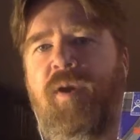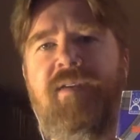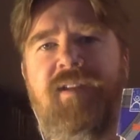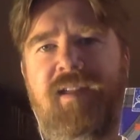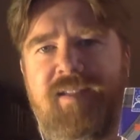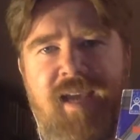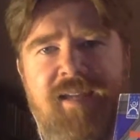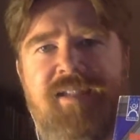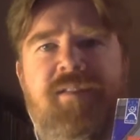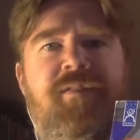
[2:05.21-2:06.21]
arriving on
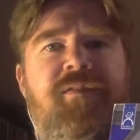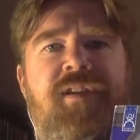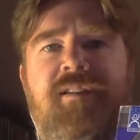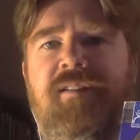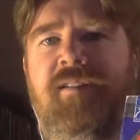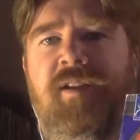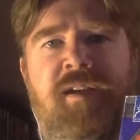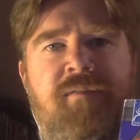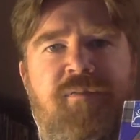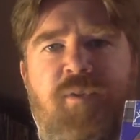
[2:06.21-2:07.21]
Tantive and
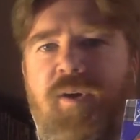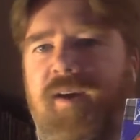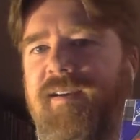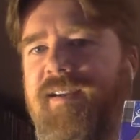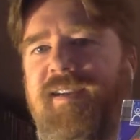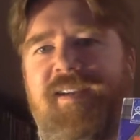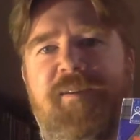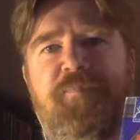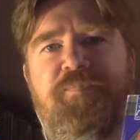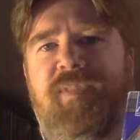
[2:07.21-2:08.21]
looking for
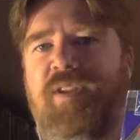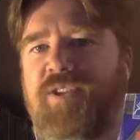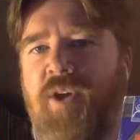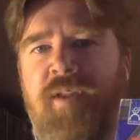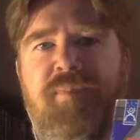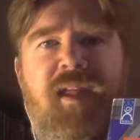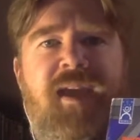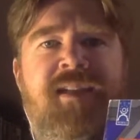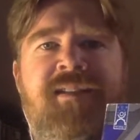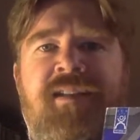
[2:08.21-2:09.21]
the stolen
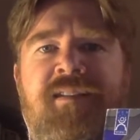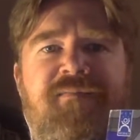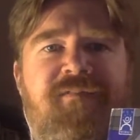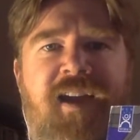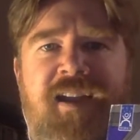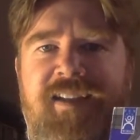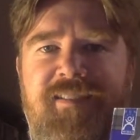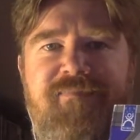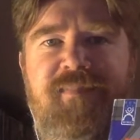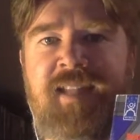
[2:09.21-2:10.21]
plans and
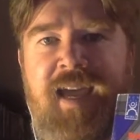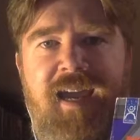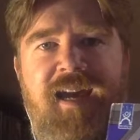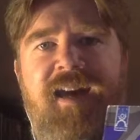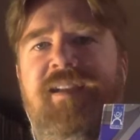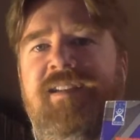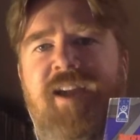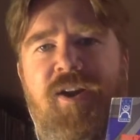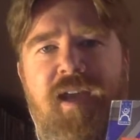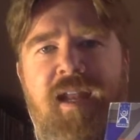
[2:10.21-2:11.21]
finding Leia and
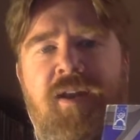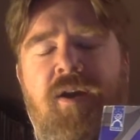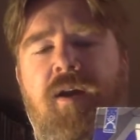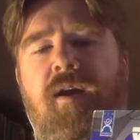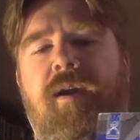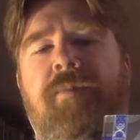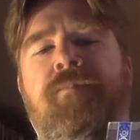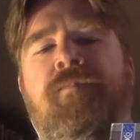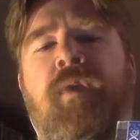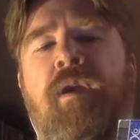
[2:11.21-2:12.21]
interrogating her. And
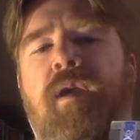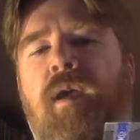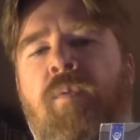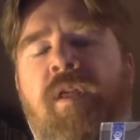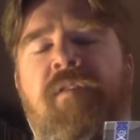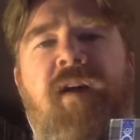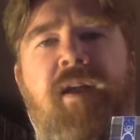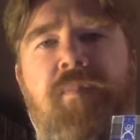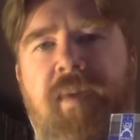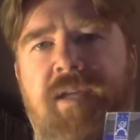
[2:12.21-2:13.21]
in one of the
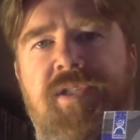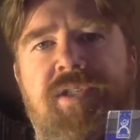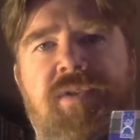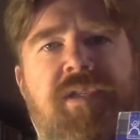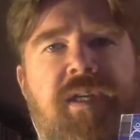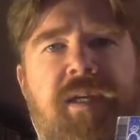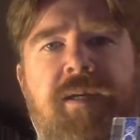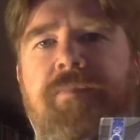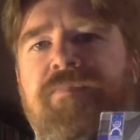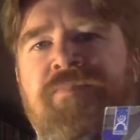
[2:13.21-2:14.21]
final pages, you see